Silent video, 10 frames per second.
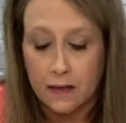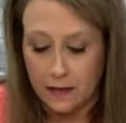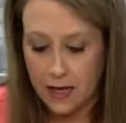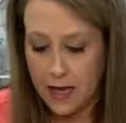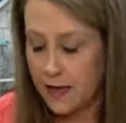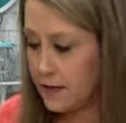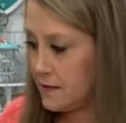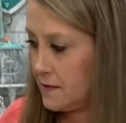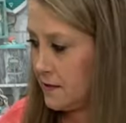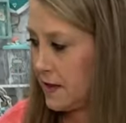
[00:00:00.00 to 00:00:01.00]

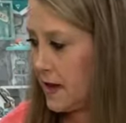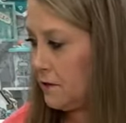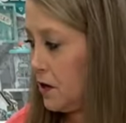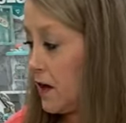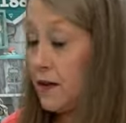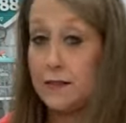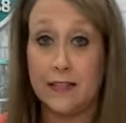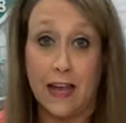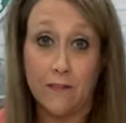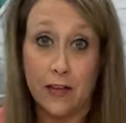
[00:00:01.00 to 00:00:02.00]
Yes. Now, I don't know how
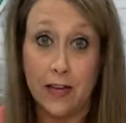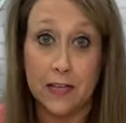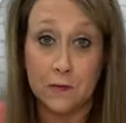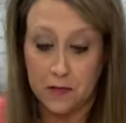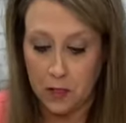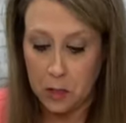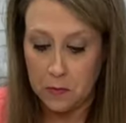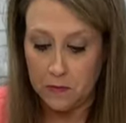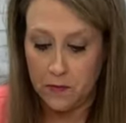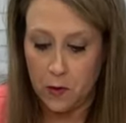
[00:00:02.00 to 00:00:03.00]
safe it is with
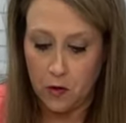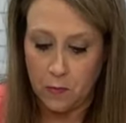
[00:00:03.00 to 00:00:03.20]
aluminum foil,